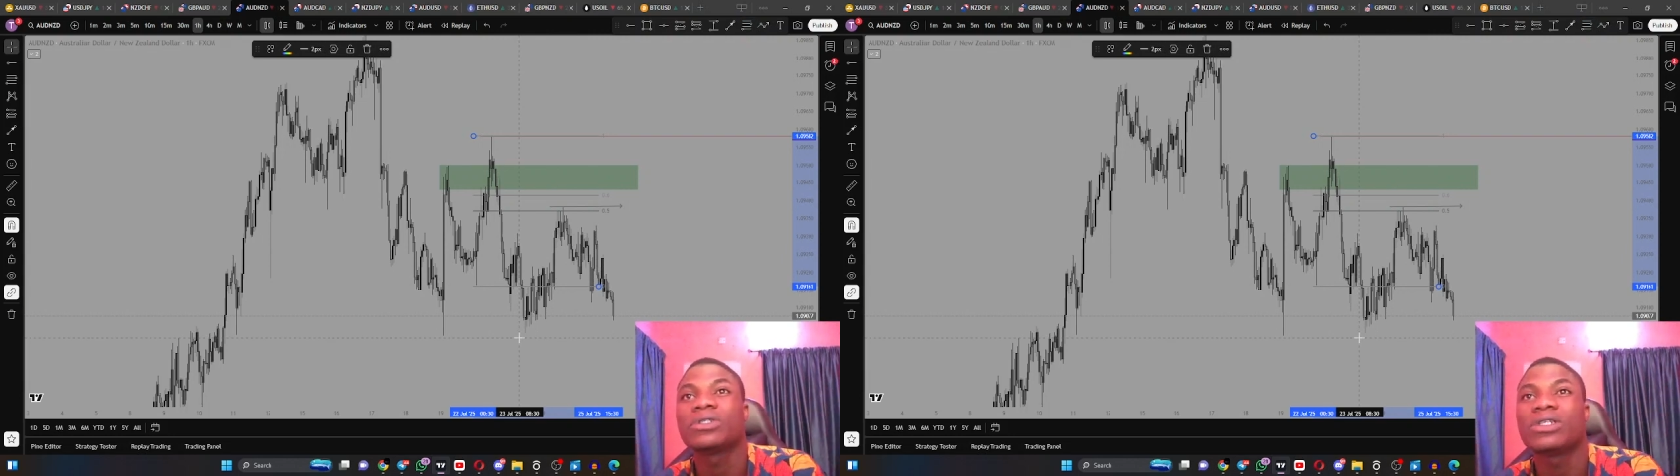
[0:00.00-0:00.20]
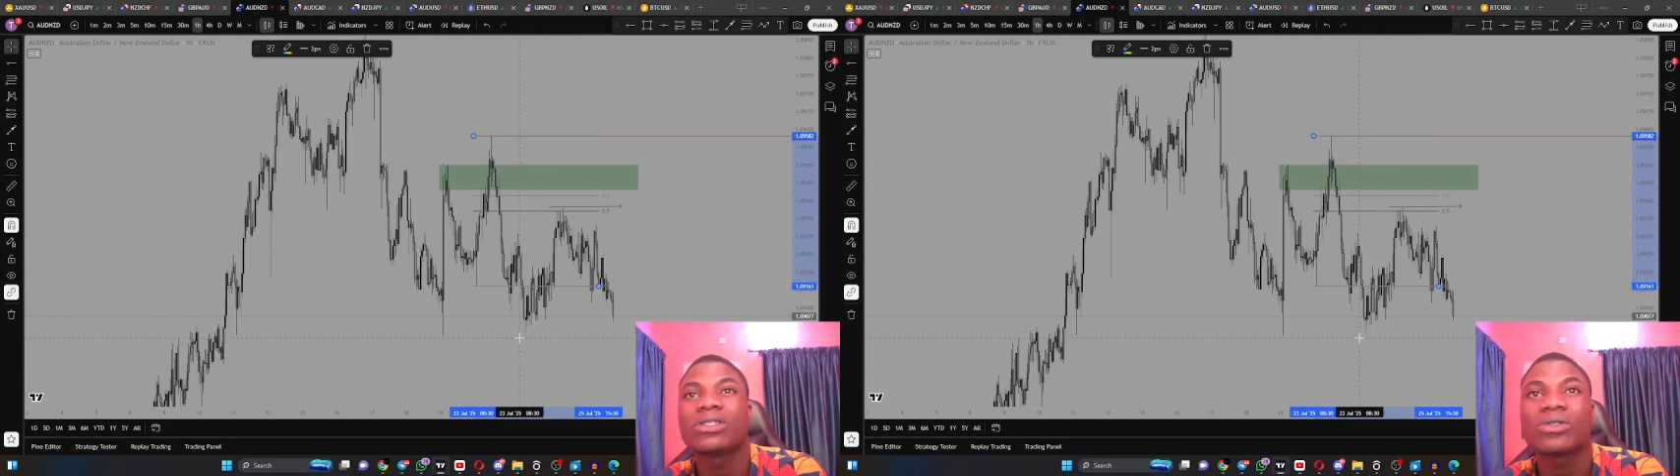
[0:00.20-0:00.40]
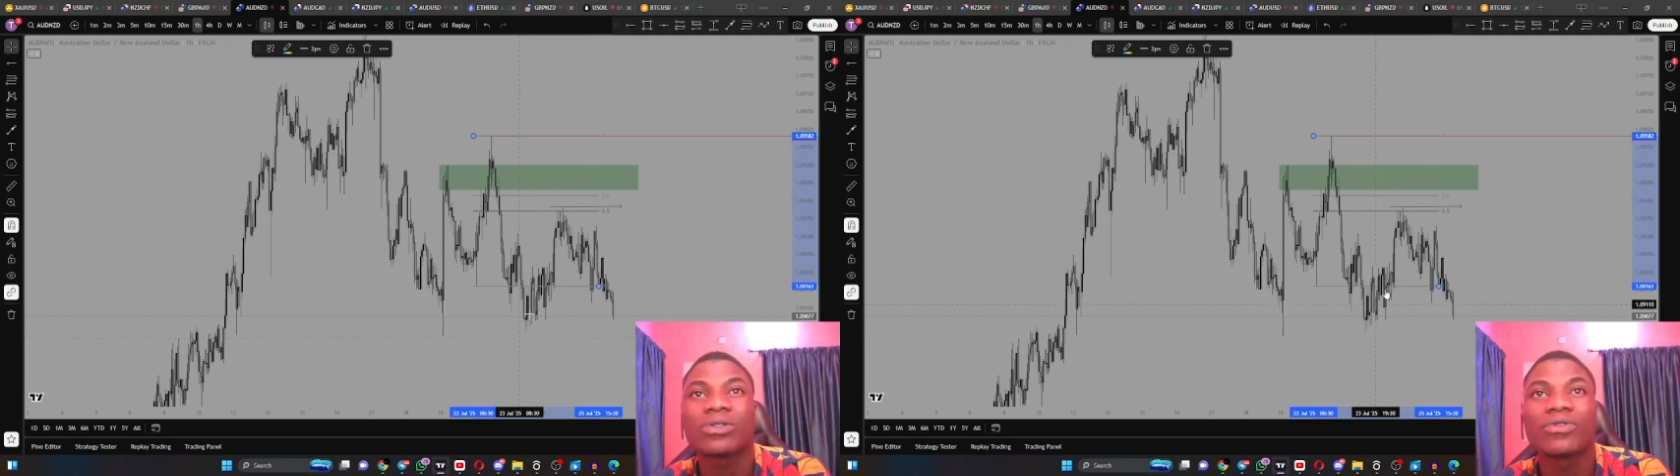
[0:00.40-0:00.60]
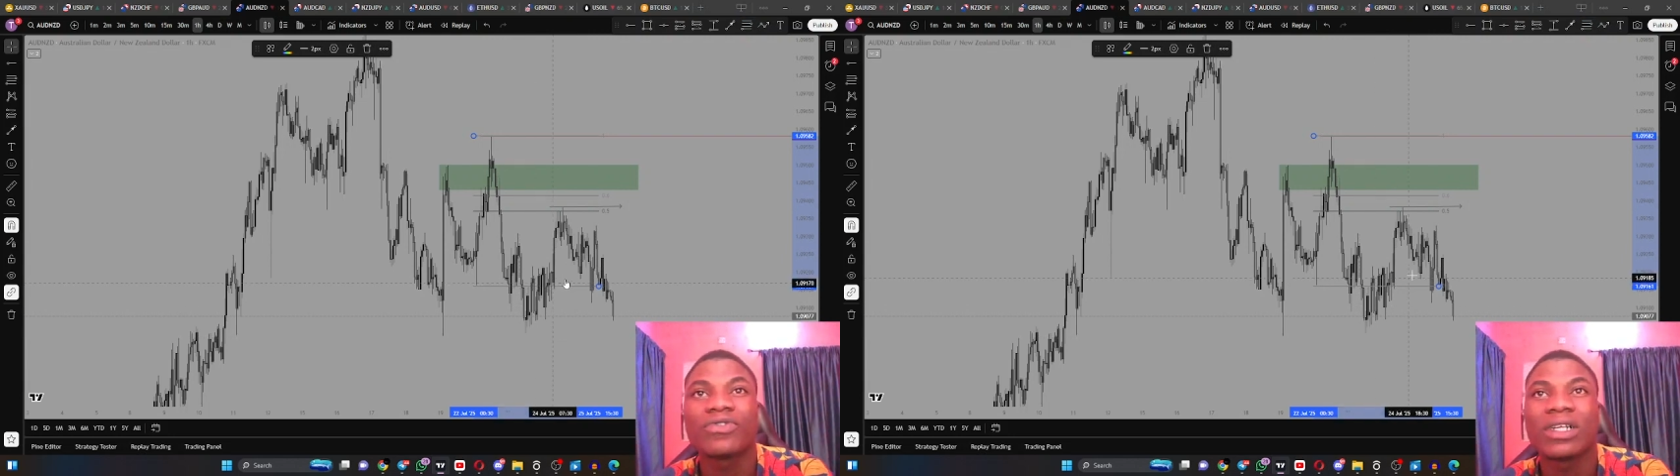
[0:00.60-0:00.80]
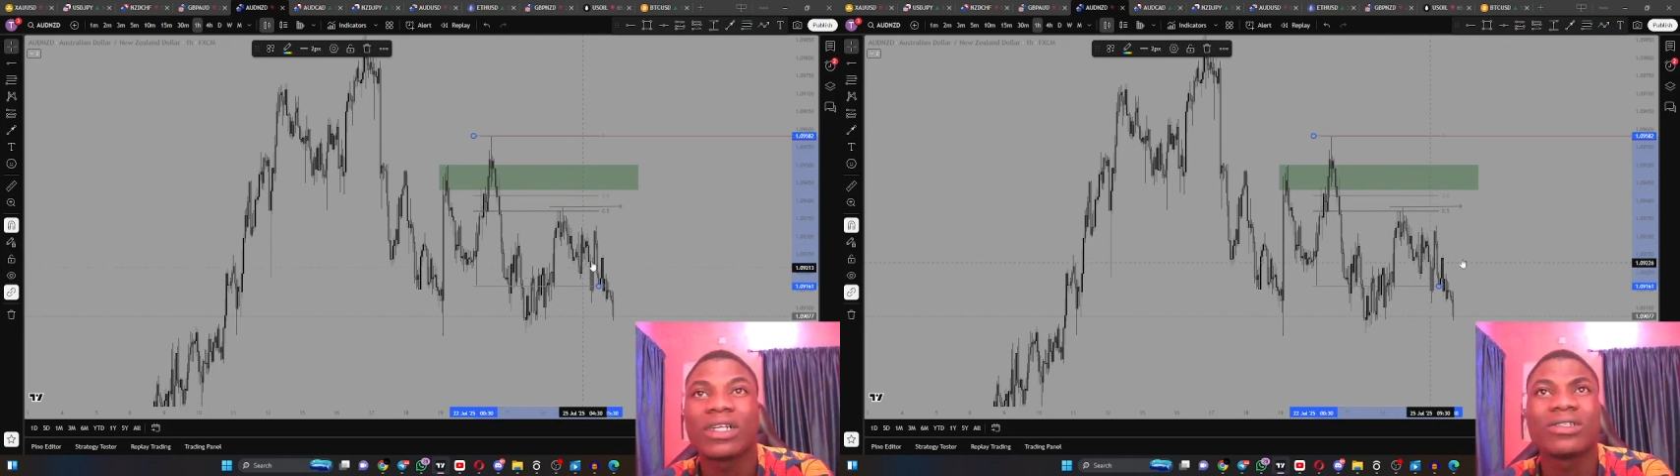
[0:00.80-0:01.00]
3 is also
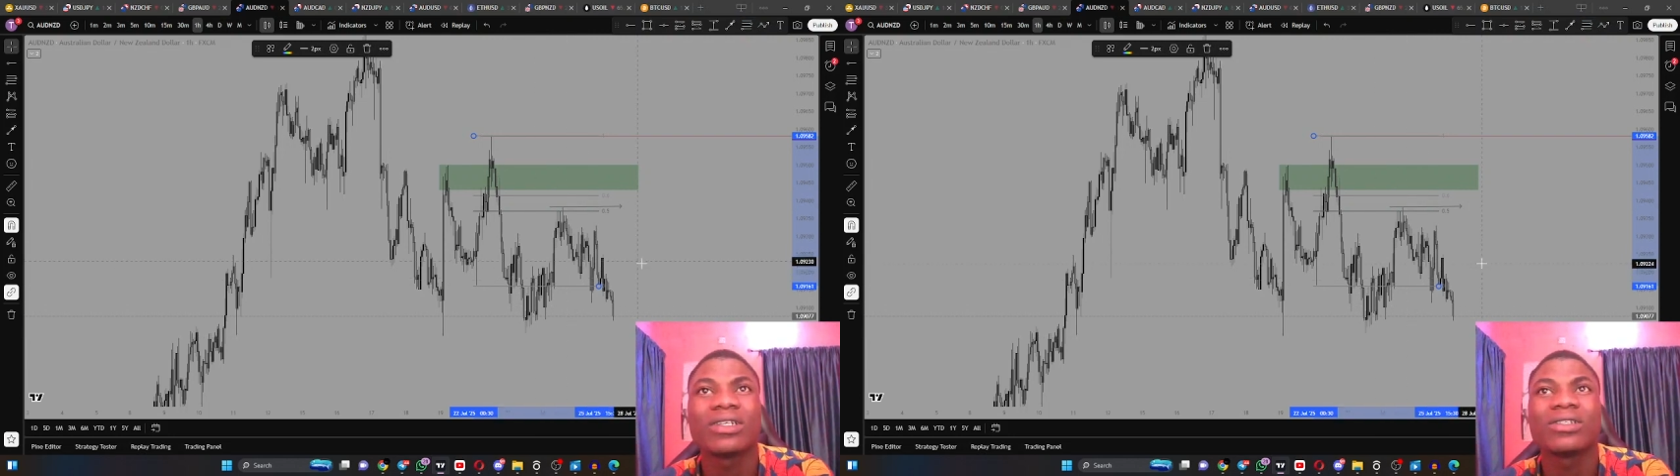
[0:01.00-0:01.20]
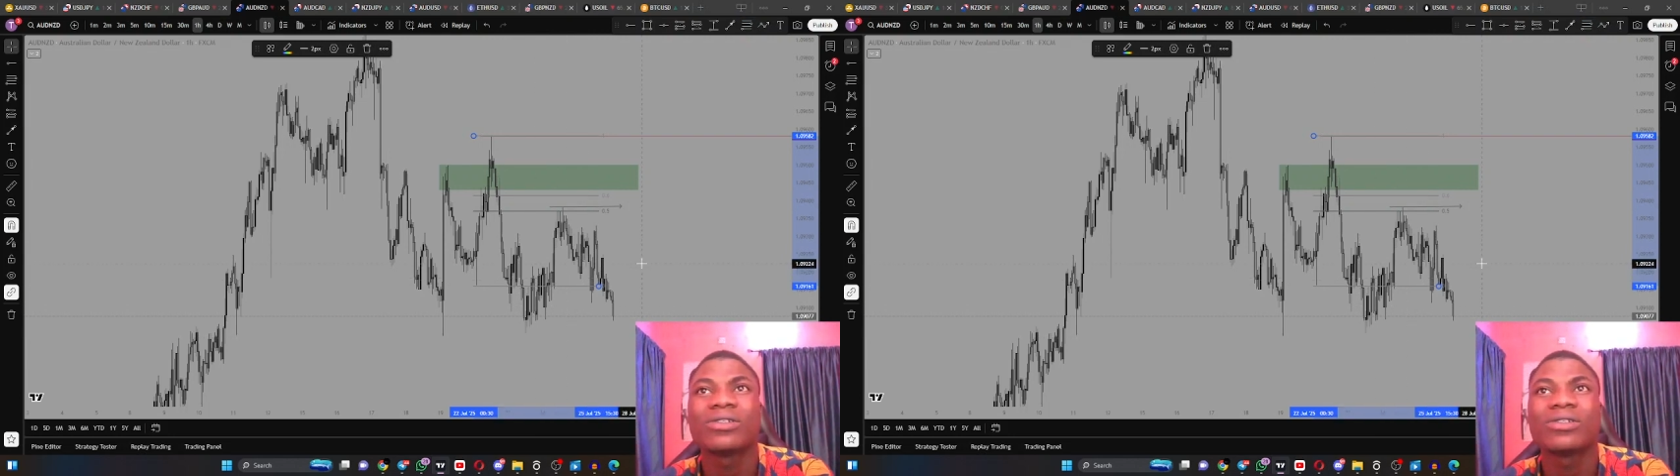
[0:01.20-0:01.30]
valid. You can